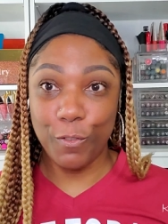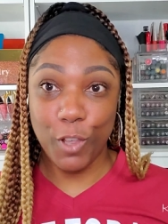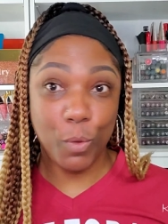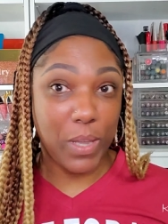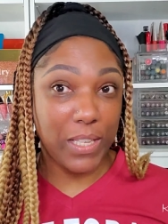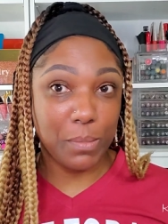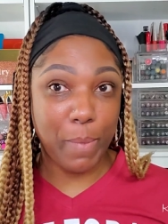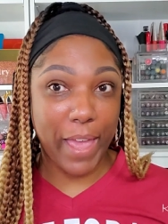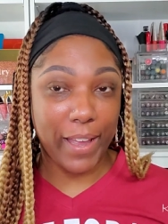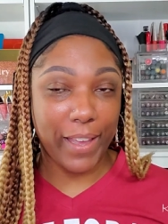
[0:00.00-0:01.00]
a few weeks
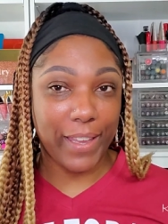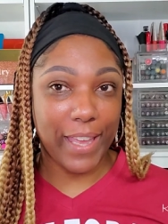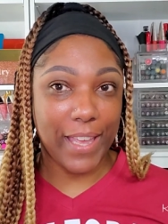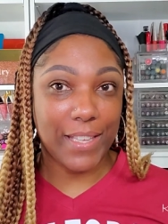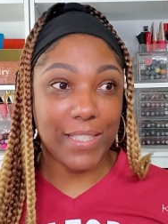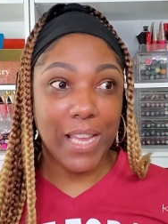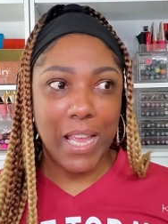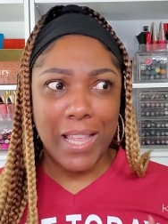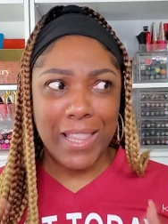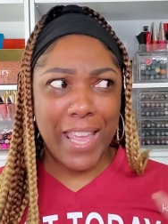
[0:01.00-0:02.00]
back, I guess,
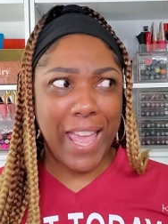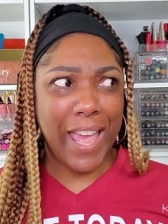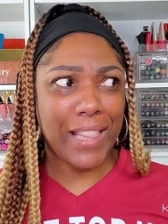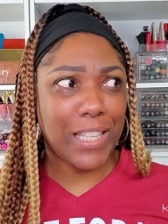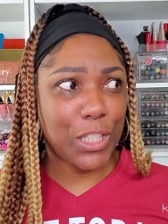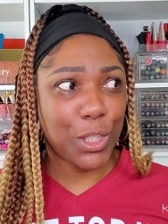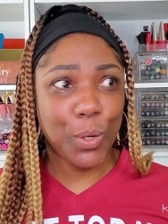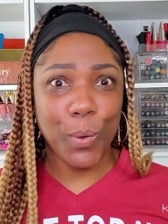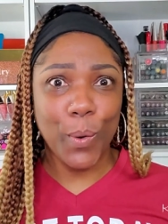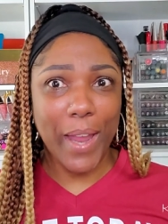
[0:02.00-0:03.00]
they had this
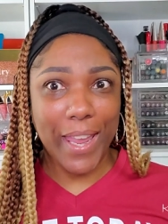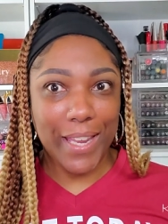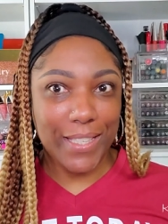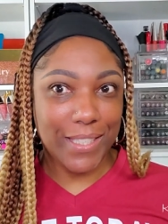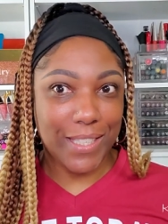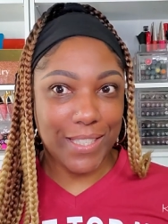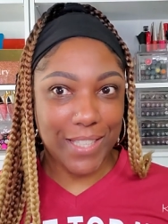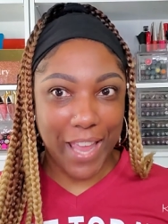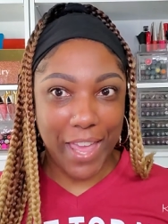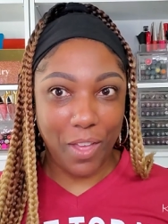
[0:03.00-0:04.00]
crazy
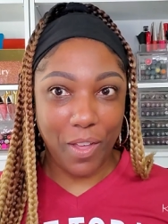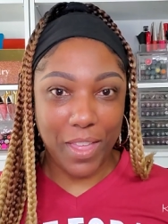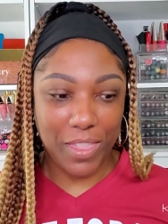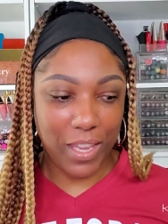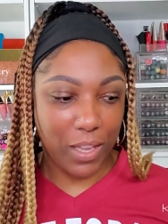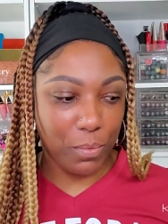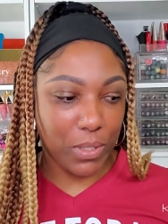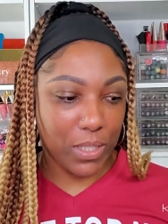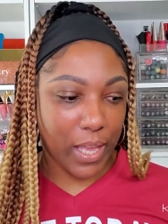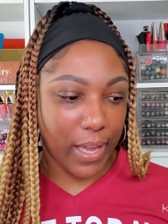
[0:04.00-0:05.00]
sale. I think it
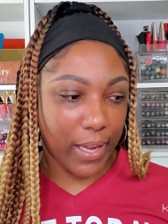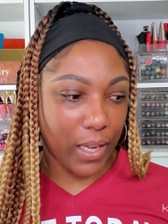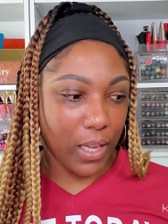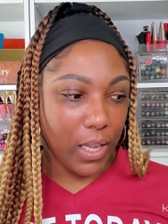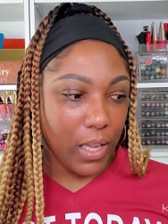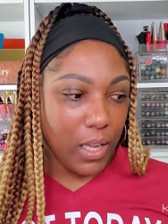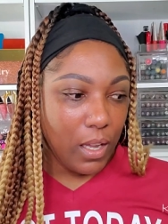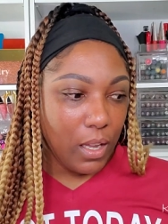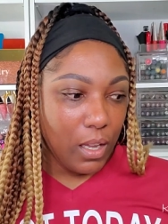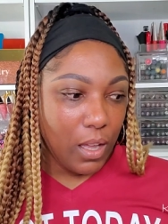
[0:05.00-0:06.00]
was like,
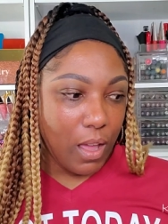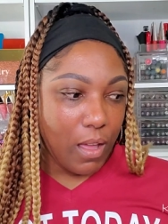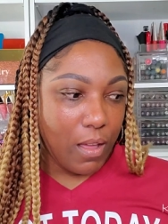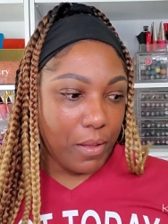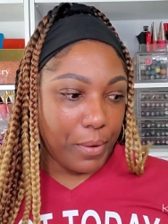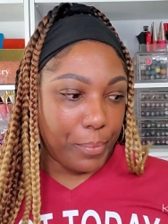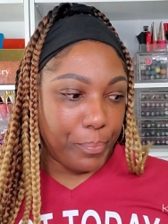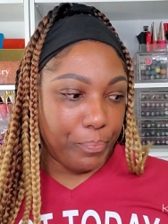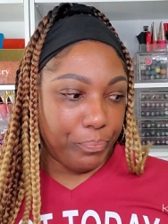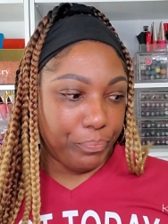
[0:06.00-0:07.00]
I
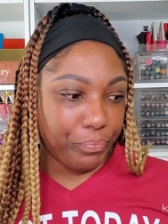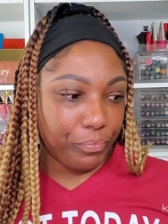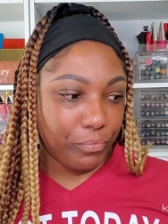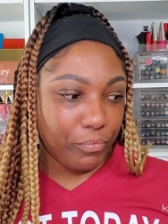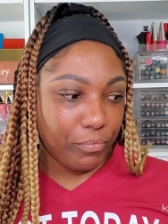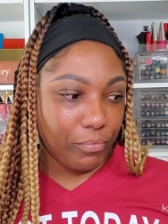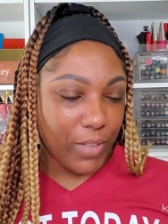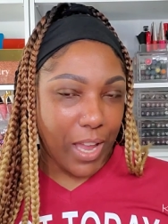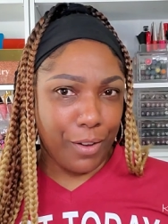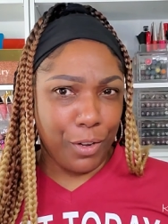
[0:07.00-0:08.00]
don't
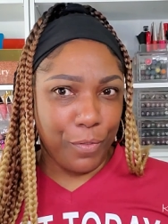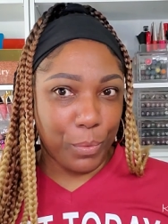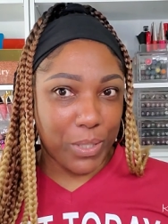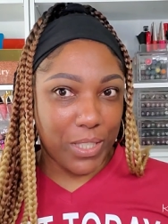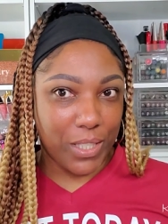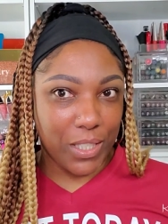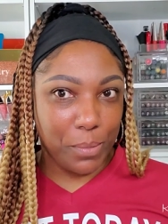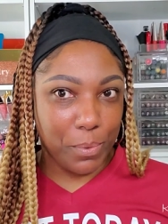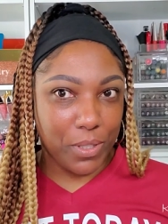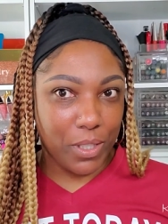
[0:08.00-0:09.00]
know if it was
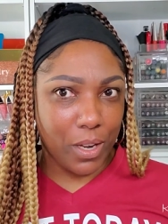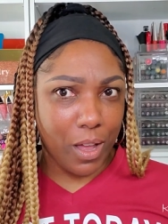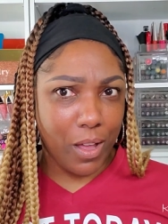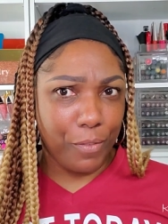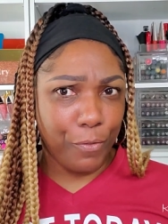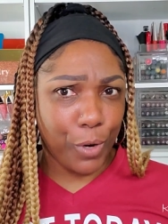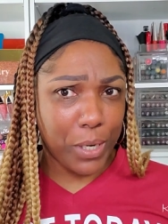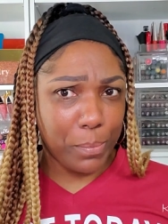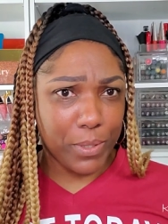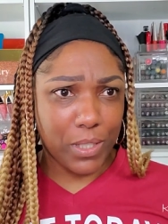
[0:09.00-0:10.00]
60% off,
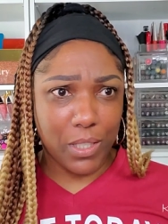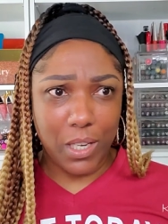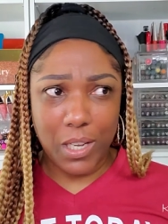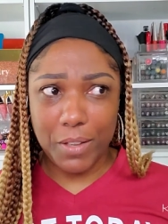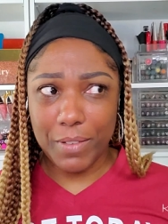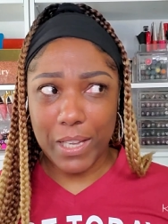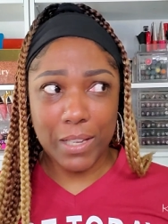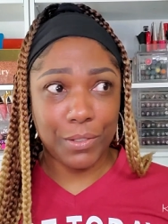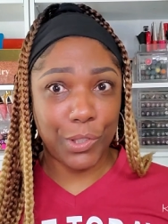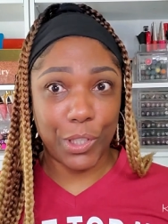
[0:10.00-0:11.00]
40% off, I
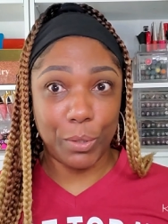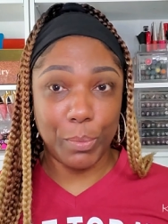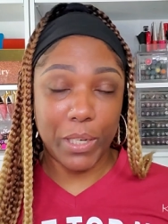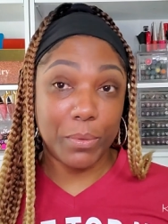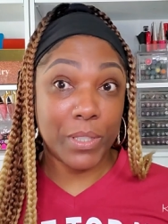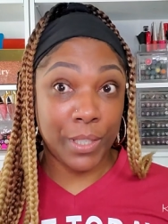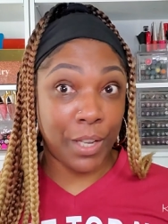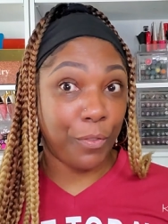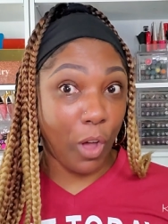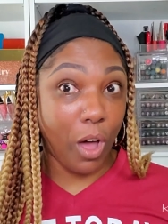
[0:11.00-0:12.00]
don't know, but it was
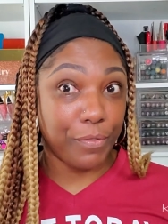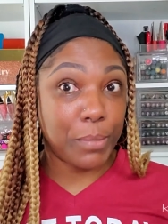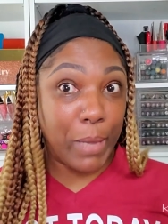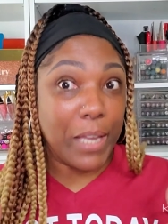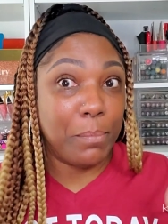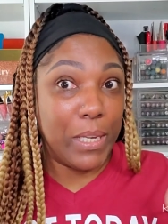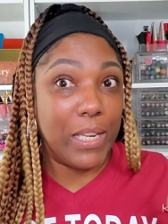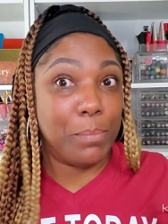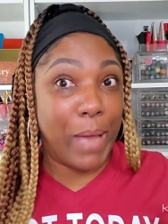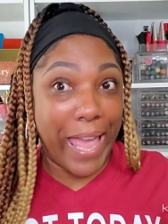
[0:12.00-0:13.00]
enough off to make
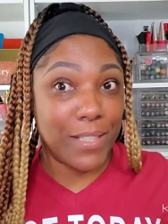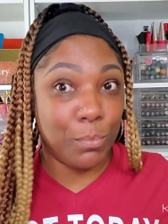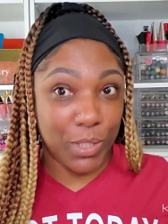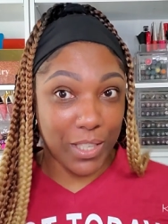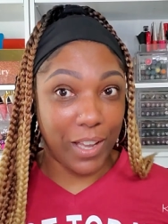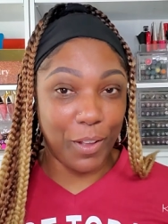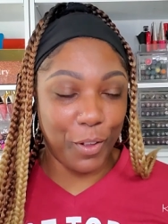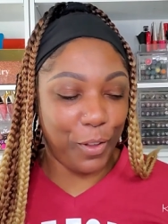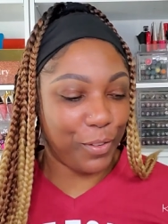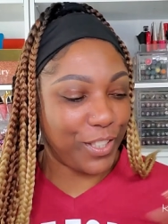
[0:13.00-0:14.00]
me buy some
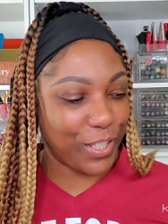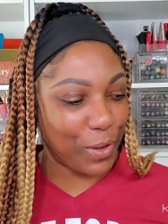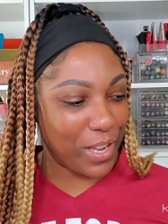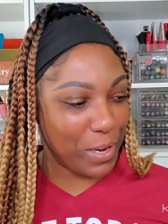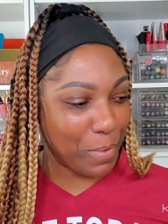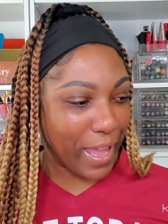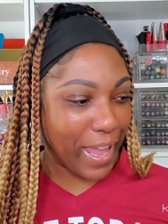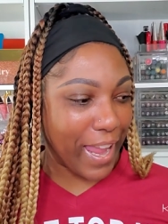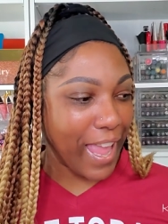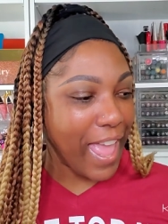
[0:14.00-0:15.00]
stuff. So
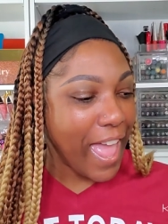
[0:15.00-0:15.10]
anyway,